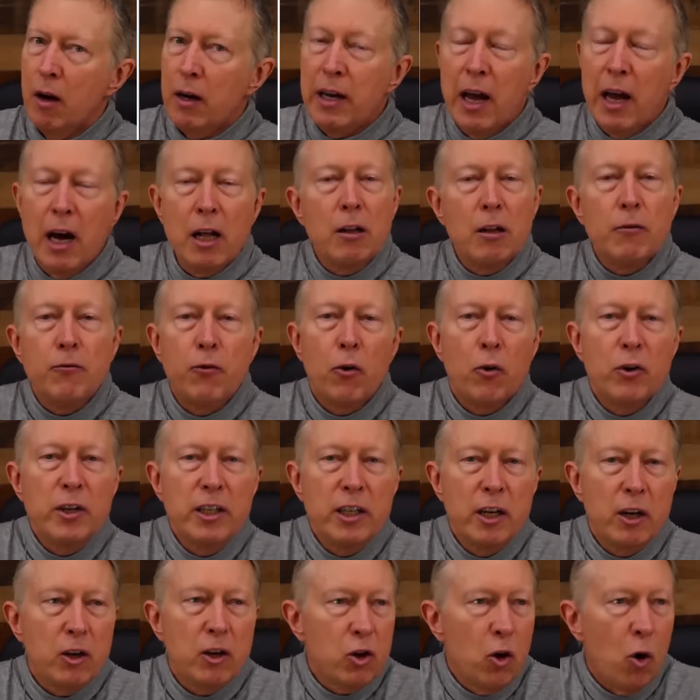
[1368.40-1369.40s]

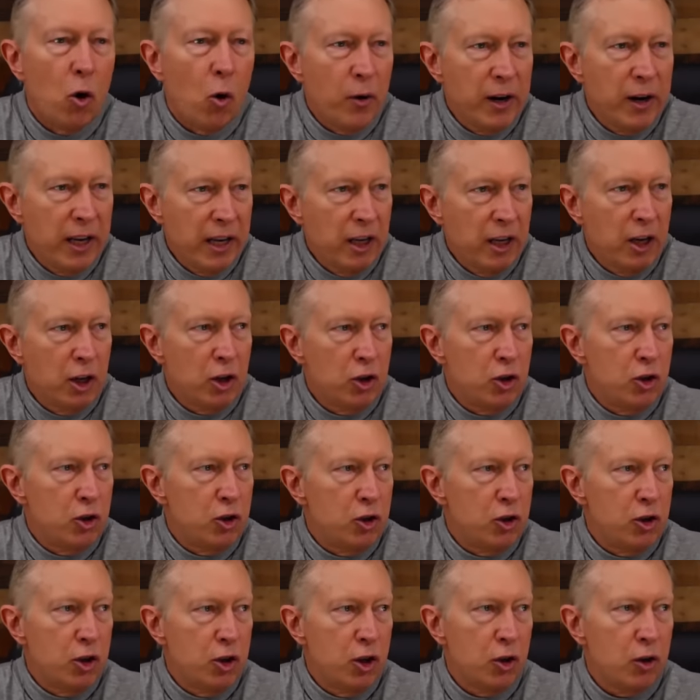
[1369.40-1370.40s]
California, according
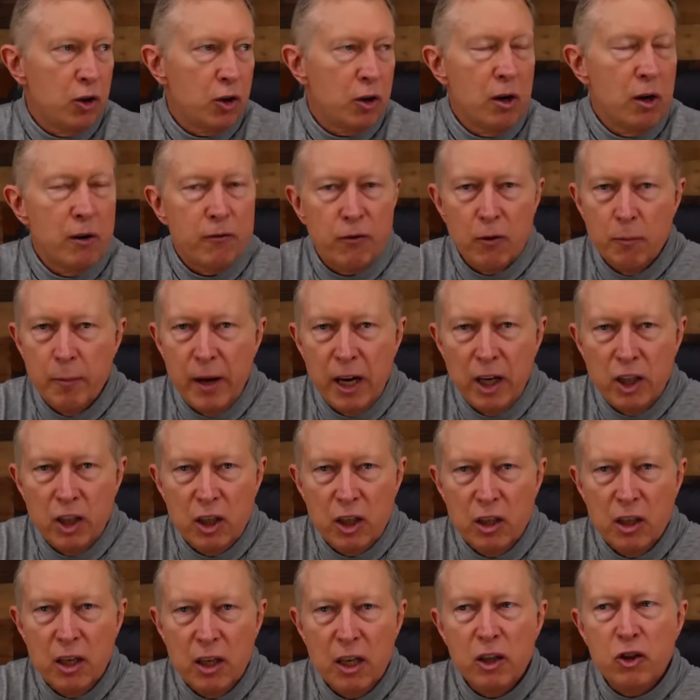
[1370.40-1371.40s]
to their information,